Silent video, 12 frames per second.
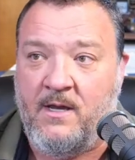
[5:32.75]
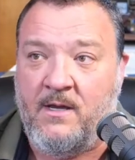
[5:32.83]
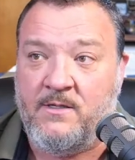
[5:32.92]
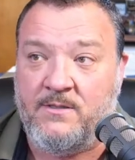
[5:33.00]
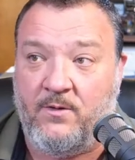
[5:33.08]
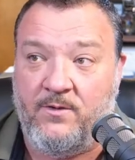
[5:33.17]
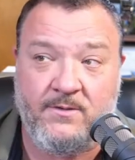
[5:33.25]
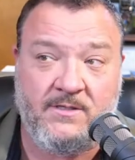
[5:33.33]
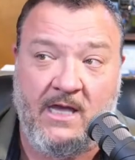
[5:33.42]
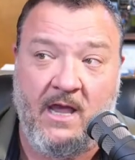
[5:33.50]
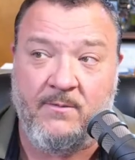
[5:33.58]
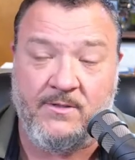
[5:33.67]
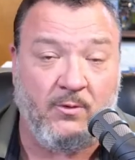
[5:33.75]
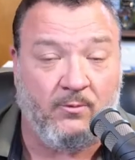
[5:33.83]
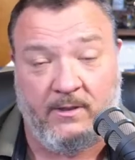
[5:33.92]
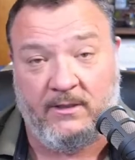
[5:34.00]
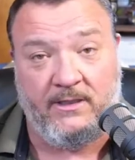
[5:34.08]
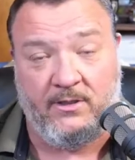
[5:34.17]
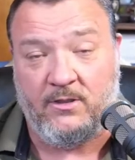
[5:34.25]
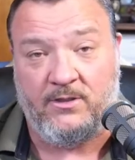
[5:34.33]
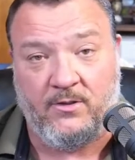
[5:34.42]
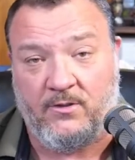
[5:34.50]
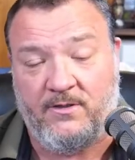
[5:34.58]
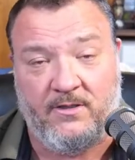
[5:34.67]
So those cameras are really good
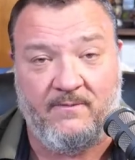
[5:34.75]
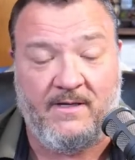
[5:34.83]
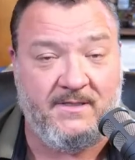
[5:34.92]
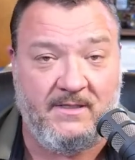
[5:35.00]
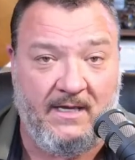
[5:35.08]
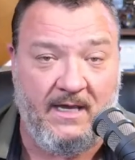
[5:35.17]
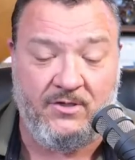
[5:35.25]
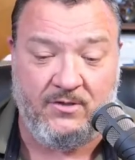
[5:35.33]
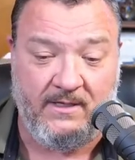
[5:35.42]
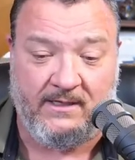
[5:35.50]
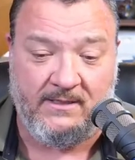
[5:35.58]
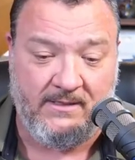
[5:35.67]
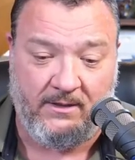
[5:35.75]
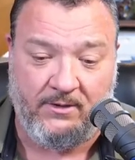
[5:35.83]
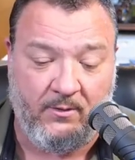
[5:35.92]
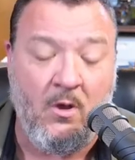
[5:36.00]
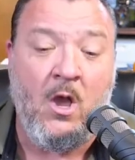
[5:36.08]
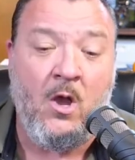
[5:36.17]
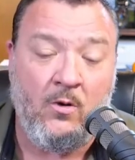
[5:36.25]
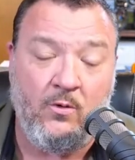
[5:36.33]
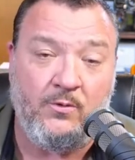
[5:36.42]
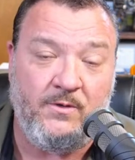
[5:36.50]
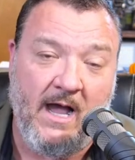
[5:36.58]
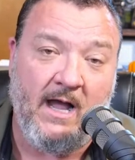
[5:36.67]
during the investigation that can tell you who
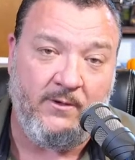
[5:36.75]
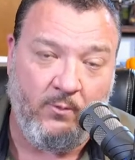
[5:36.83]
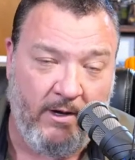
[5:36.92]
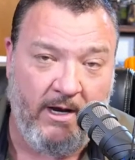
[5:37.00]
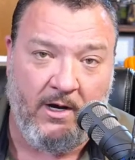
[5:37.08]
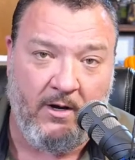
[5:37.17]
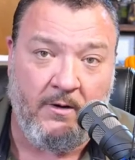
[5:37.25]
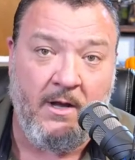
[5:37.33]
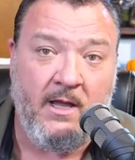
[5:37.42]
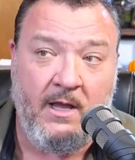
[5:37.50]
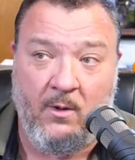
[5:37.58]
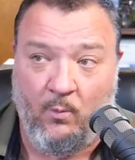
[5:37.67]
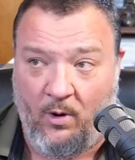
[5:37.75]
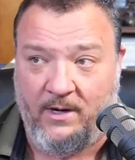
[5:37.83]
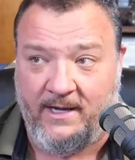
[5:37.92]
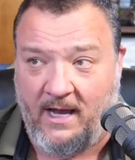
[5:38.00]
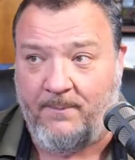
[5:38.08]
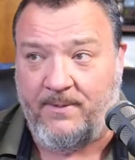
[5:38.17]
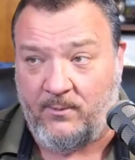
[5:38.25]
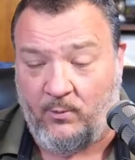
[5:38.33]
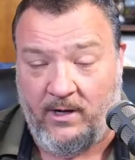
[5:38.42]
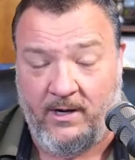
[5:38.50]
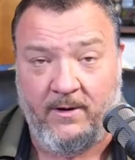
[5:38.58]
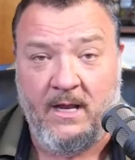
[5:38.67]
died where and what happened
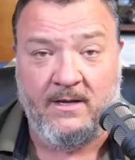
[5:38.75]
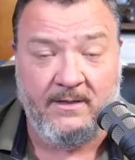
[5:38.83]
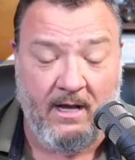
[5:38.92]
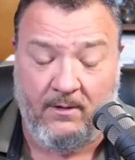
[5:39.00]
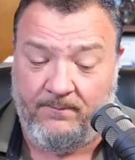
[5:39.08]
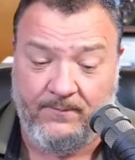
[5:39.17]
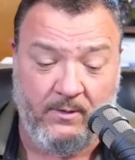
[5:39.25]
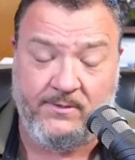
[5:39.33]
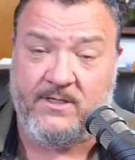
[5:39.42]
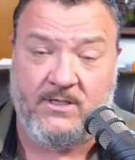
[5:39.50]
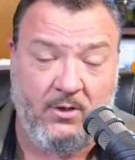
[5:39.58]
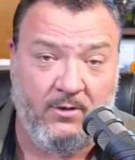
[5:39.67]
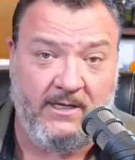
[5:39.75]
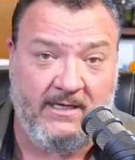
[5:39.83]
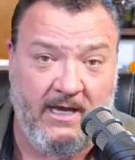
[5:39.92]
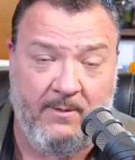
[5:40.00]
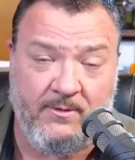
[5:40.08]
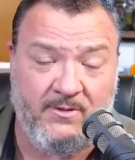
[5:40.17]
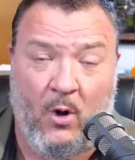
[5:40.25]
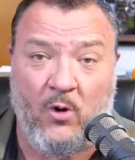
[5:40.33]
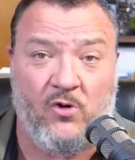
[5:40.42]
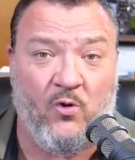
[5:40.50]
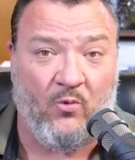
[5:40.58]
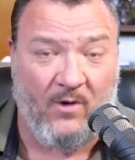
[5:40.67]
where. Now, those security cameras are
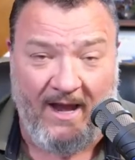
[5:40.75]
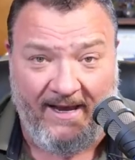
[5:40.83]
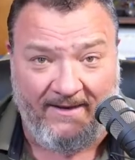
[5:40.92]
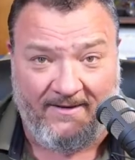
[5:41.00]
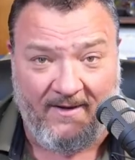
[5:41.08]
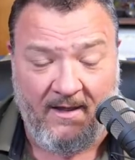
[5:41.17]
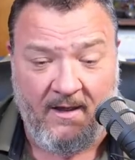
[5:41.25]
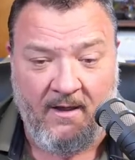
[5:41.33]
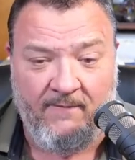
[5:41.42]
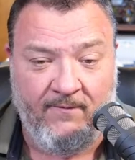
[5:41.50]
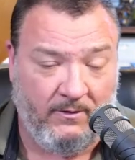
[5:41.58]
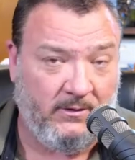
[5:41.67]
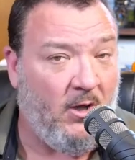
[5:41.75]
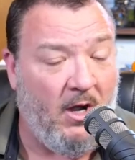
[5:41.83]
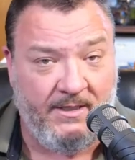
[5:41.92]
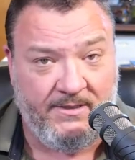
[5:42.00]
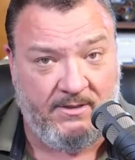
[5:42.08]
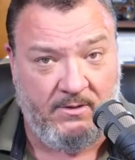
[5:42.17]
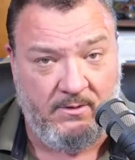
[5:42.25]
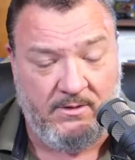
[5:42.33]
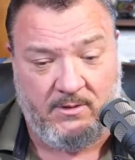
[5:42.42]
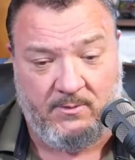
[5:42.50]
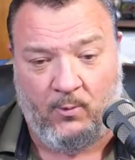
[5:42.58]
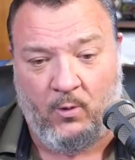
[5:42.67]
great for
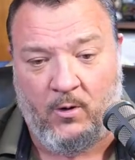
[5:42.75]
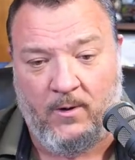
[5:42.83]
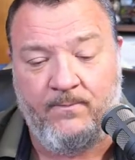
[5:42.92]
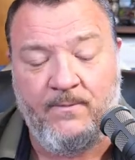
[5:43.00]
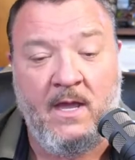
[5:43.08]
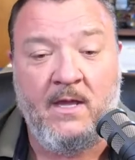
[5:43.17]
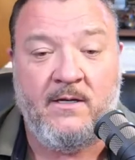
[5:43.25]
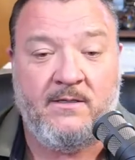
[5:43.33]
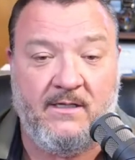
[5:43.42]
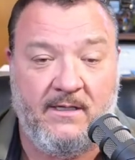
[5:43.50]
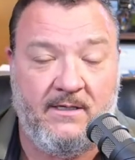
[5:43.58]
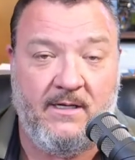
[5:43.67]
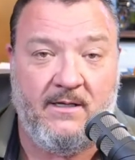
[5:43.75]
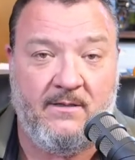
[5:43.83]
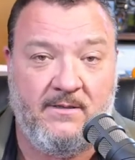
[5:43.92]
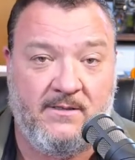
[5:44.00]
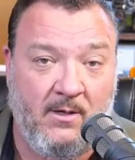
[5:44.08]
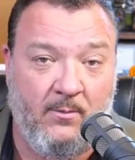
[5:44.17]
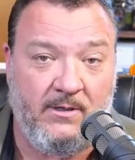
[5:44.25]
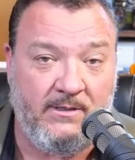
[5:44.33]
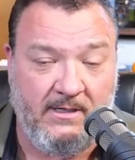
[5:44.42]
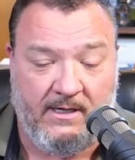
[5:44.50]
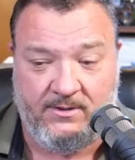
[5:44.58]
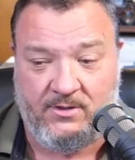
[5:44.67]
lawsuits for did someone
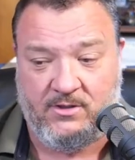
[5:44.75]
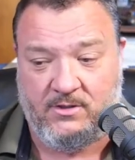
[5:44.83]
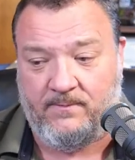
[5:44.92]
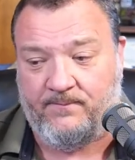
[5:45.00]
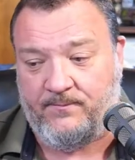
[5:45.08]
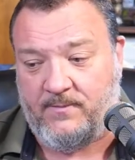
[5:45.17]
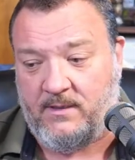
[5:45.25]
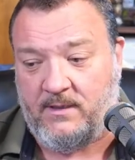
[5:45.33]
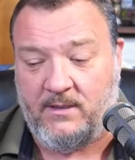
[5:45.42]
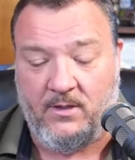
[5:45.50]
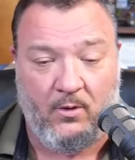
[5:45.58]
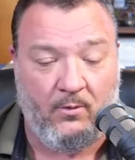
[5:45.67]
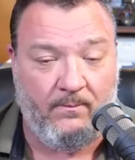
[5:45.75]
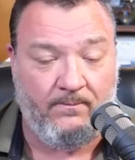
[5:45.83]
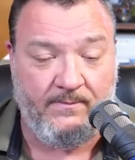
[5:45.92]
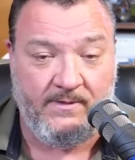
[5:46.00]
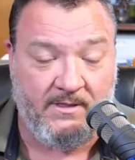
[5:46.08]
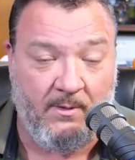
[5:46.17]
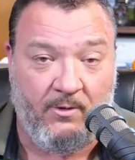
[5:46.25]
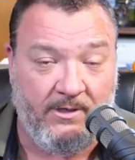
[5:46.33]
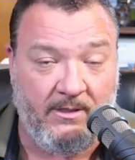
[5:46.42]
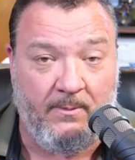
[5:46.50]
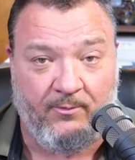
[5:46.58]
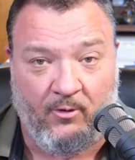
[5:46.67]
touch, someone
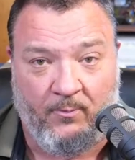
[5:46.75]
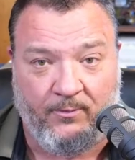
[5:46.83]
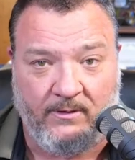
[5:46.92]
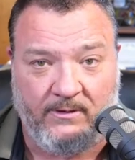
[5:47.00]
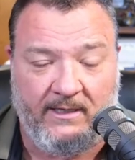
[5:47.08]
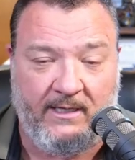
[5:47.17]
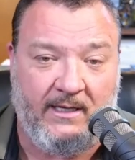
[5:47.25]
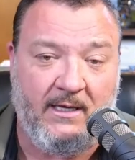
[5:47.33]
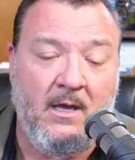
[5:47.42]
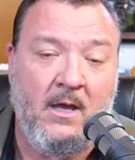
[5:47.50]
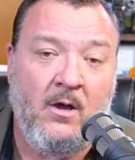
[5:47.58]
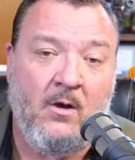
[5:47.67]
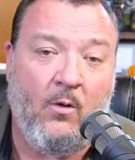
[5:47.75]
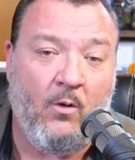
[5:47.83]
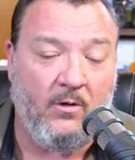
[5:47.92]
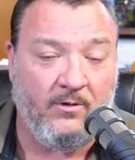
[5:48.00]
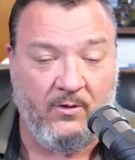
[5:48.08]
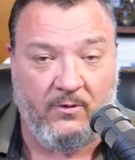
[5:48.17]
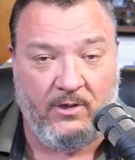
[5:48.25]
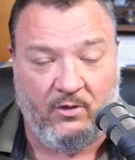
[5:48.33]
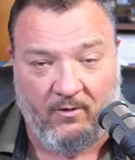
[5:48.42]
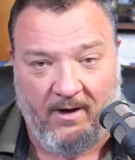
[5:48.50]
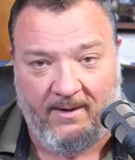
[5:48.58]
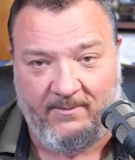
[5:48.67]
inappropriately or during
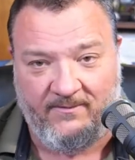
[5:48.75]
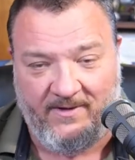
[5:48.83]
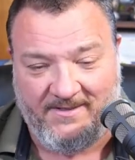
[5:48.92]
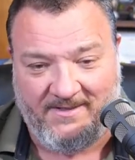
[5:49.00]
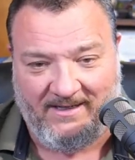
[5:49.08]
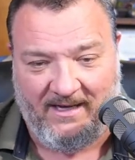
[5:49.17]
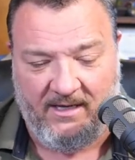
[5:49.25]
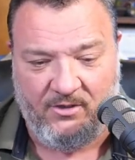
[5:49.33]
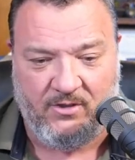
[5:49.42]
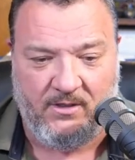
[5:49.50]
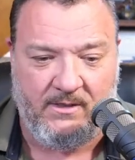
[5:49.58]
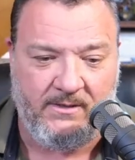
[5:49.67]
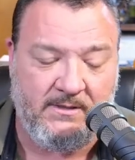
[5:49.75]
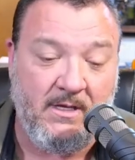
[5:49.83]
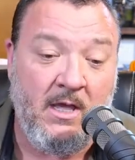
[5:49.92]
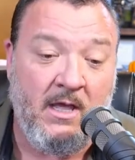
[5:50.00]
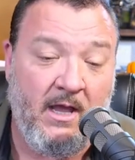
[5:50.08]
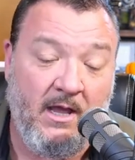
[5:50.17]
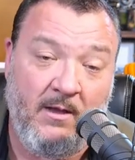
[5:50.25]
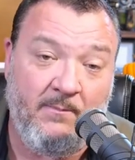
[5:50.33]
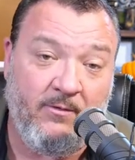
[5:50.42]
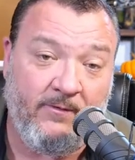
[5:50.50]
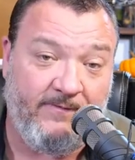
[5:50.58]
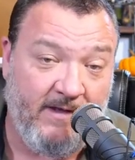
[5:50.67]
crime investigations and
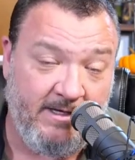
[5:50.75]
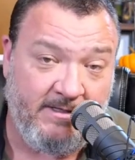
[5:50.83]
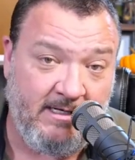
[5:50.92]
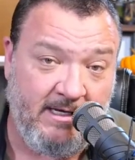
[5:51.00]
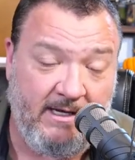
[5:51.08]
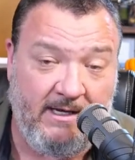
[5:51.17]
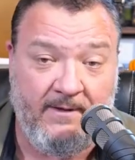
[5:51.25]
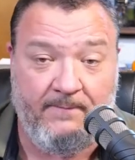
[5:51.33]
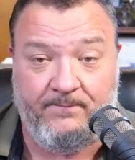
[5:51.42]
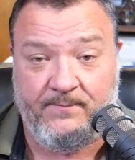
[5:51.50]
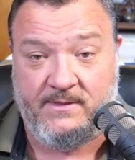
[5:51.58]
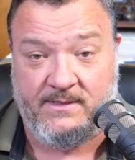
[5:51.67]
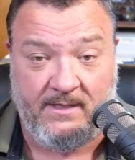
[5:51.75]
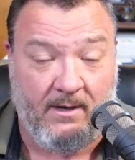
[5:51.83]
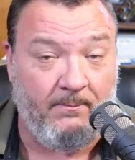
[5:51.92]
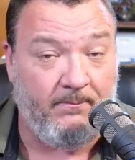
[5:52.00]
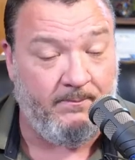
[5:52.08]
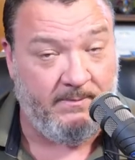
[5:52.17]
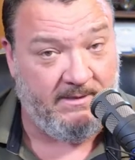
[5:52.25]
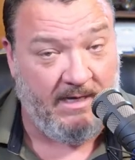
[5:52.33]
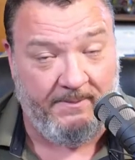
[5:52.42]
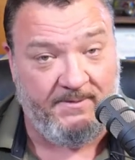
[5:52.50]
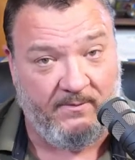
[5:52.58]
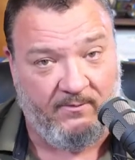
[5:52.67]
preventing some
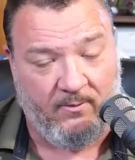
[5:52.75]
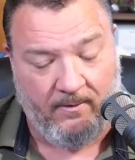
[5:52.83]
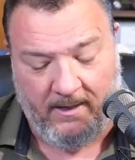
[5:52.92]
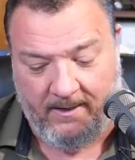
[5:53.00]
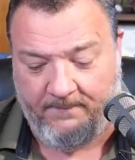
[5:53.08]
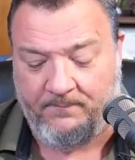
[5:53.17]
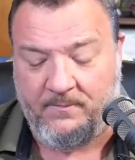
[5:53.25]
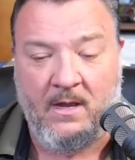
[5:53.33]
types of crime.